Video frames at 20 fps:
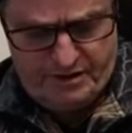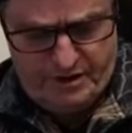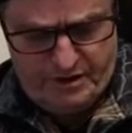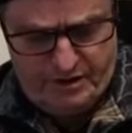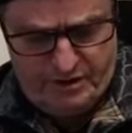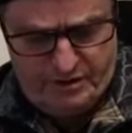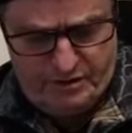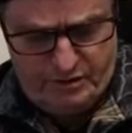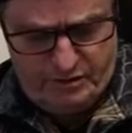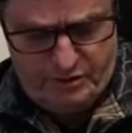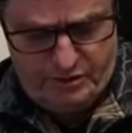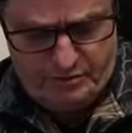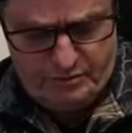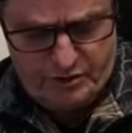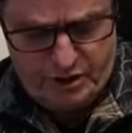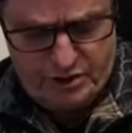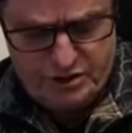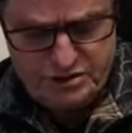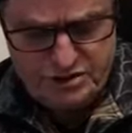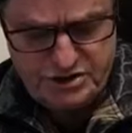I'm
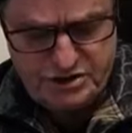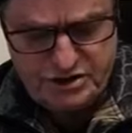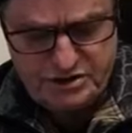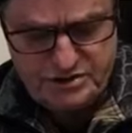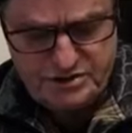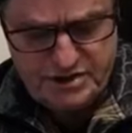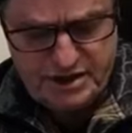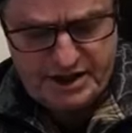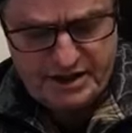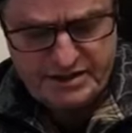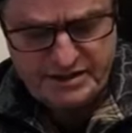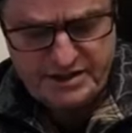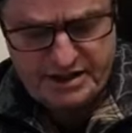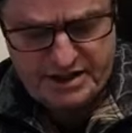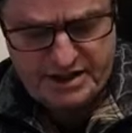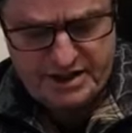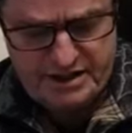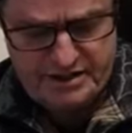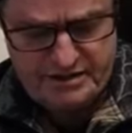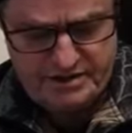going to just take the
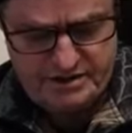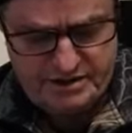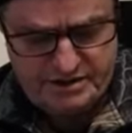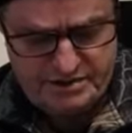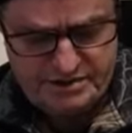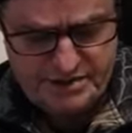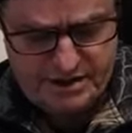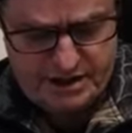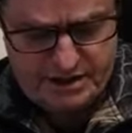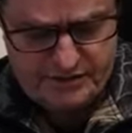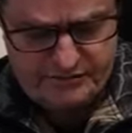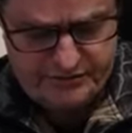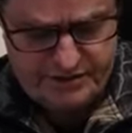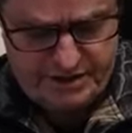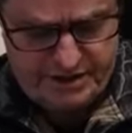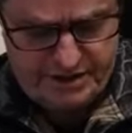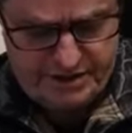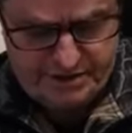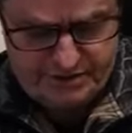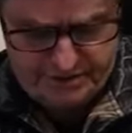key things out of
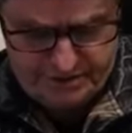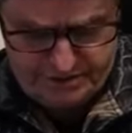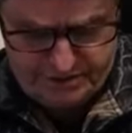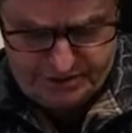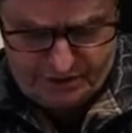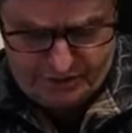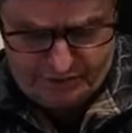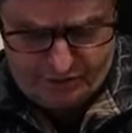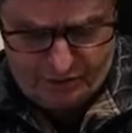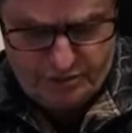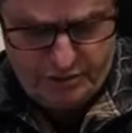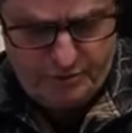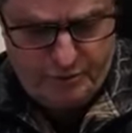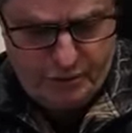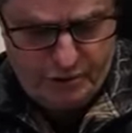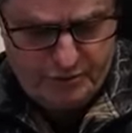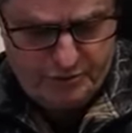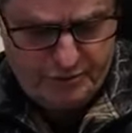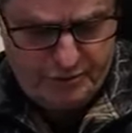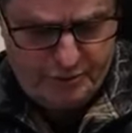it here. So we're at the
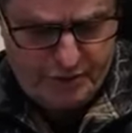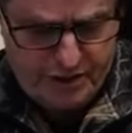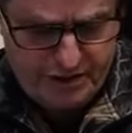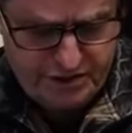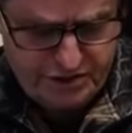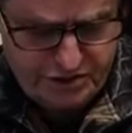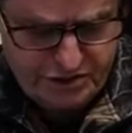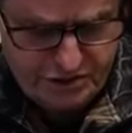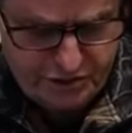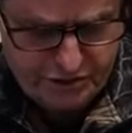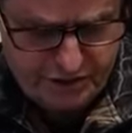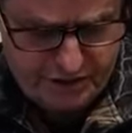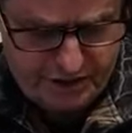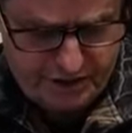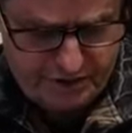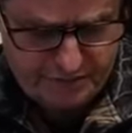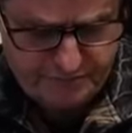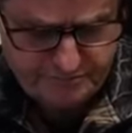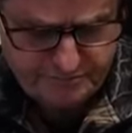bottom of page 2 now.